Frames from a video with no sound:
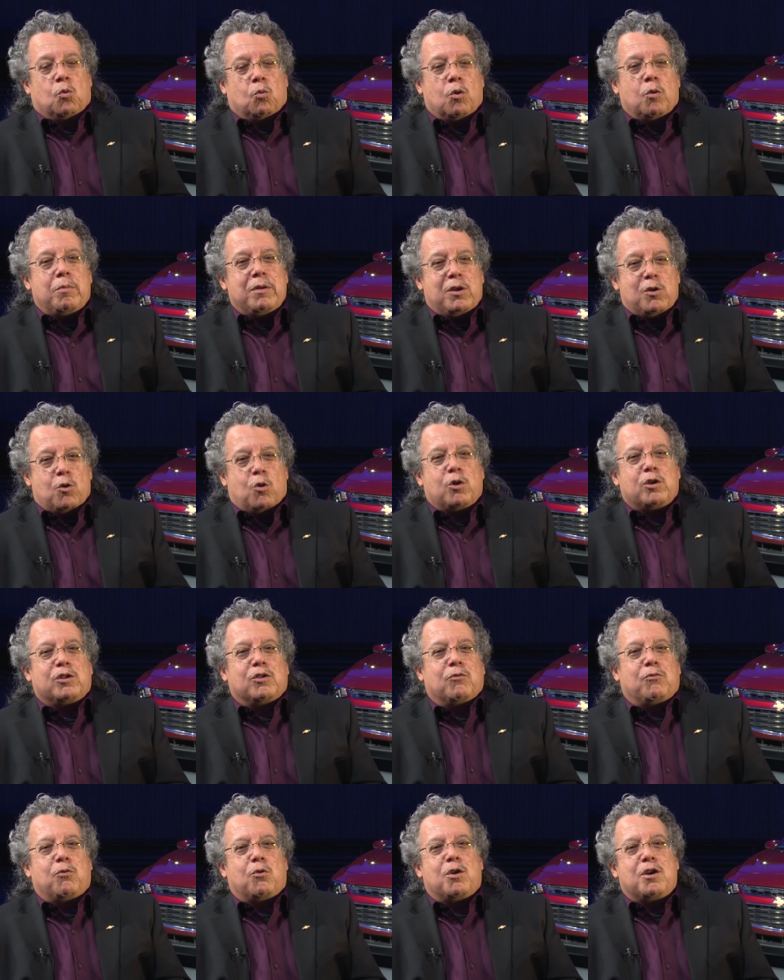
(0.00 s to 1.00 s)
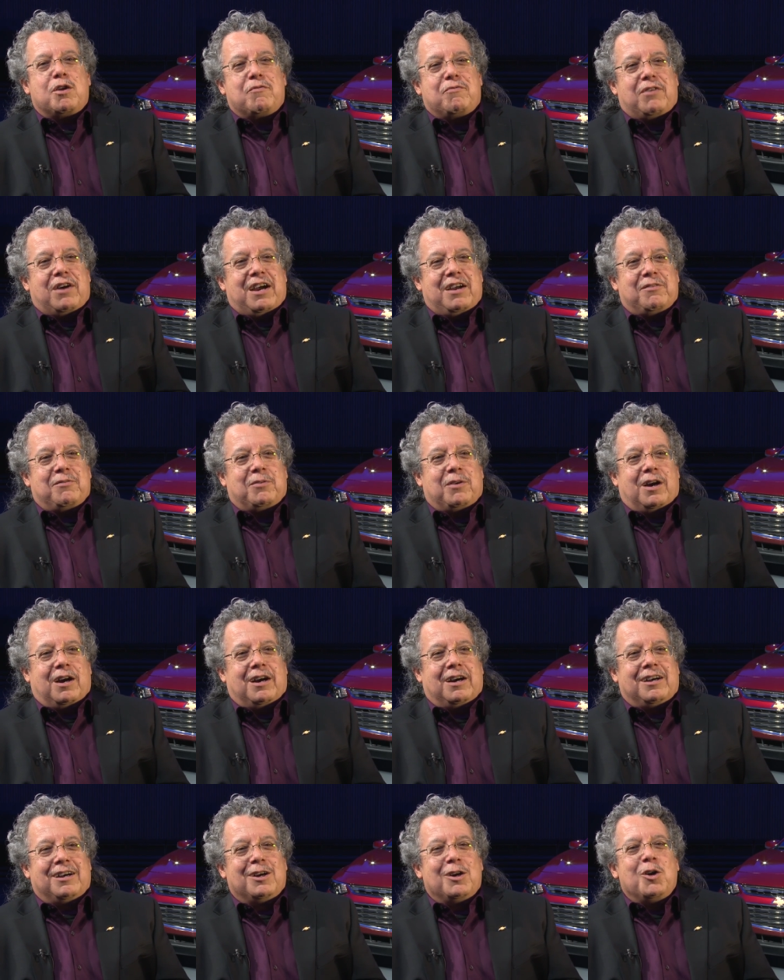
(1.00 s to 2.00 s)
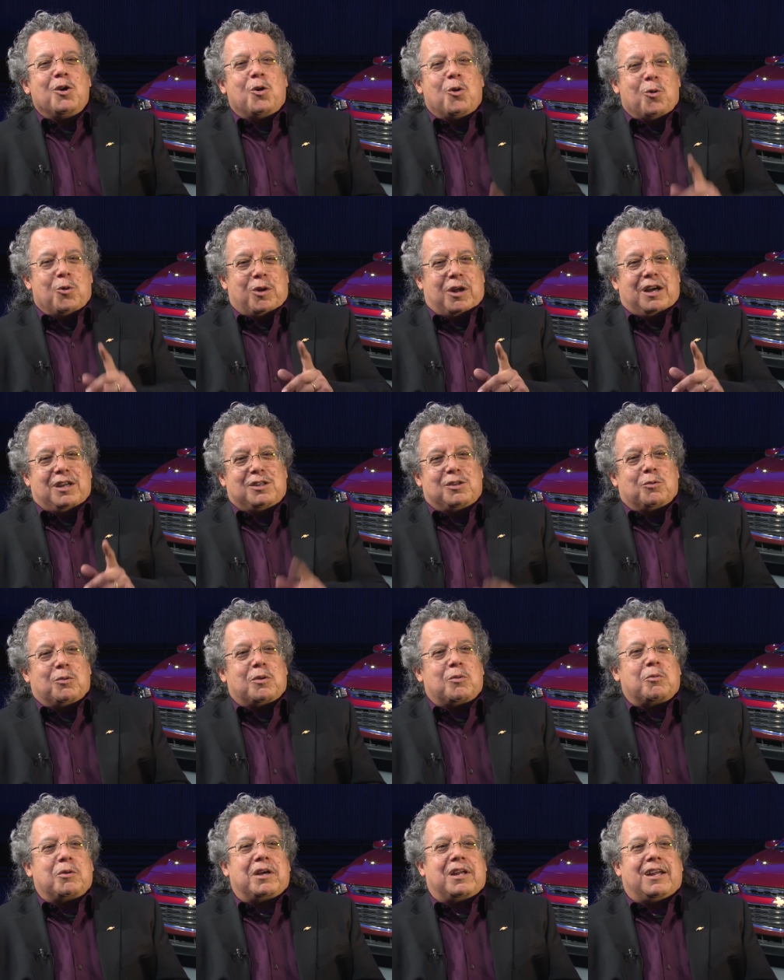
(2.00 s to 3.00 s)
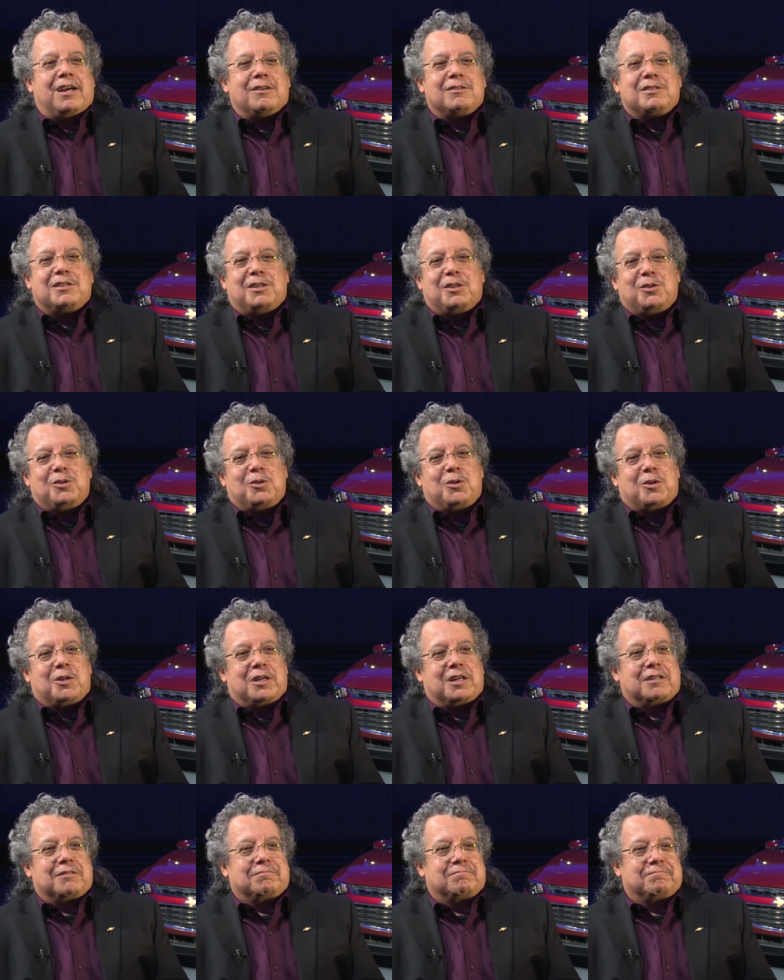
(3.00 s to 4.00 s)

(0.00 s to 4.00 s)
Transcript: will be north of 45. Uh, hold on to when we announce it in New York.